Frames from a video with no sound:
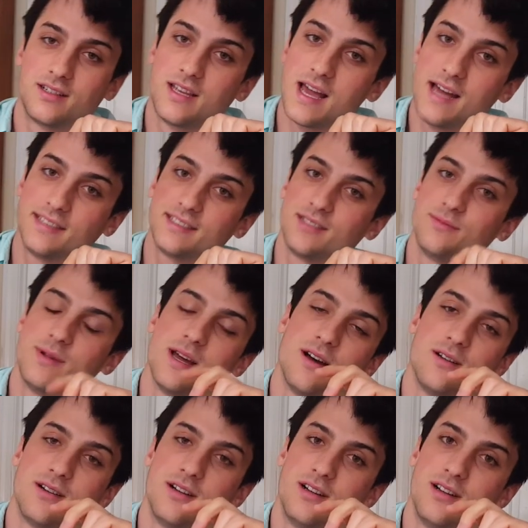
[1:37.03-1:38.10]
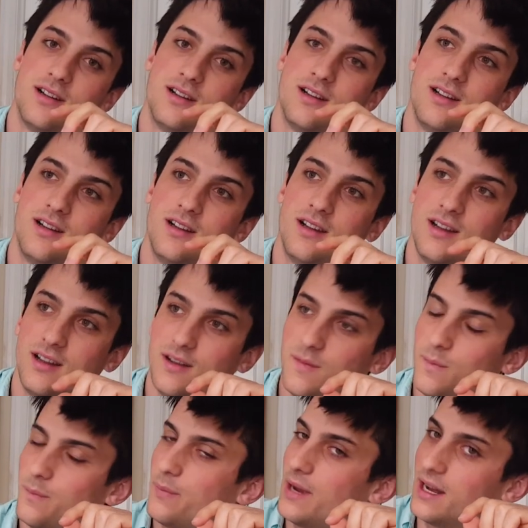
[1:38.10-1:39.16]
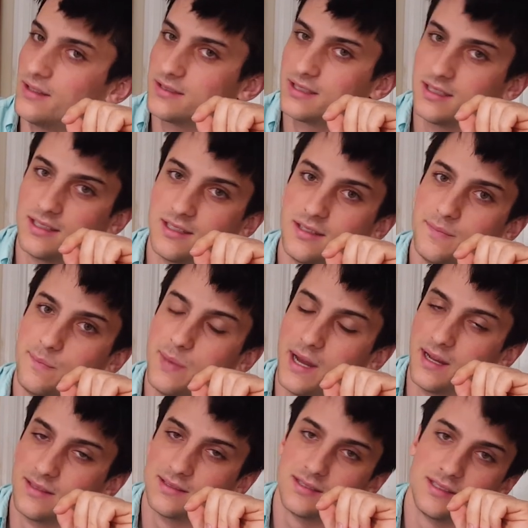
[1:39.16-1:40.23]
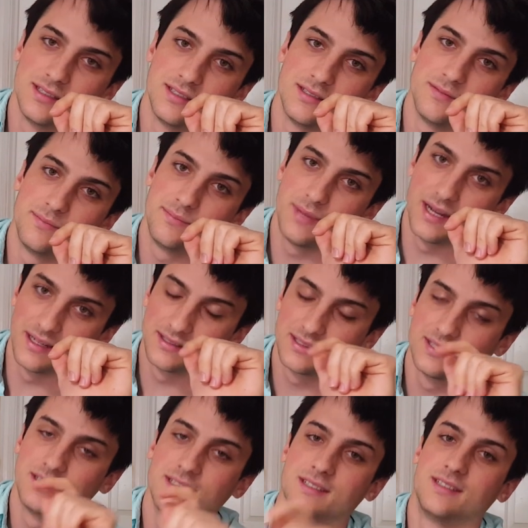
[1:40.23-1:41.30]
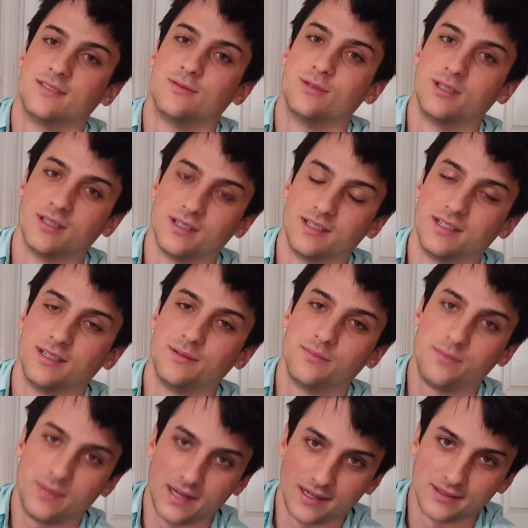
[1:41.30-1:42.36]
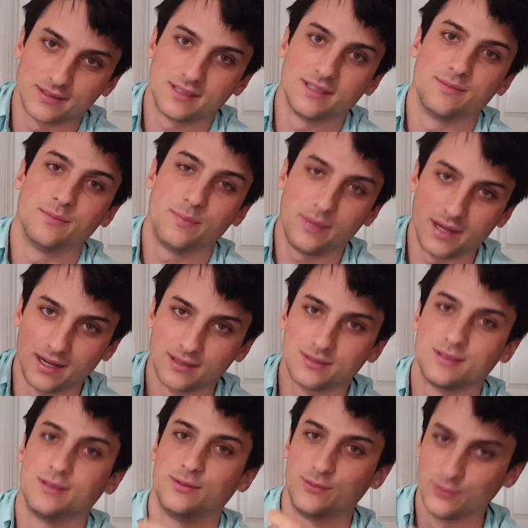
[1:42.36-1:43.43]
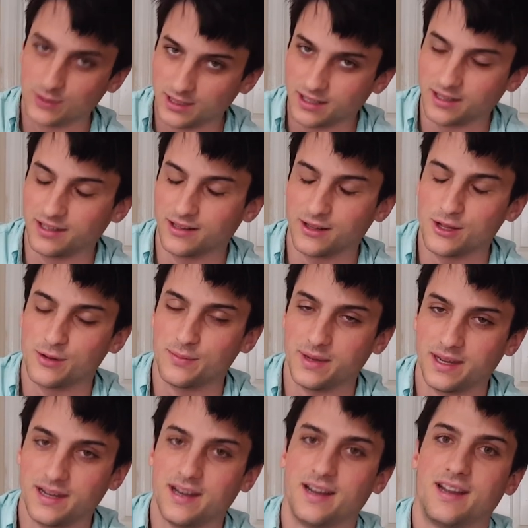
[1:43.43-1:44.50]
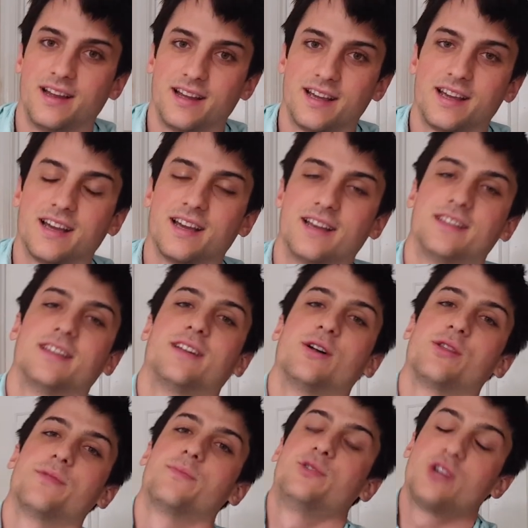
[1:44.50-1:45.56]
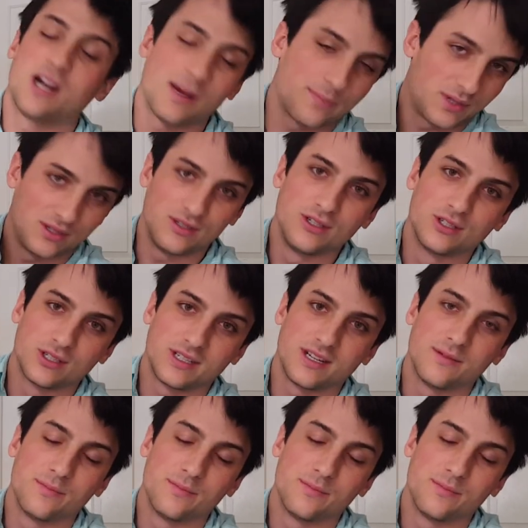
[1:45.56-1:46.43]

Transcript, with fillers: casting them out, bouncing it, bouncing it, bouncing it, reeling it, bouncing, bouncing, reeling a little bit, and then on the drop you'd usually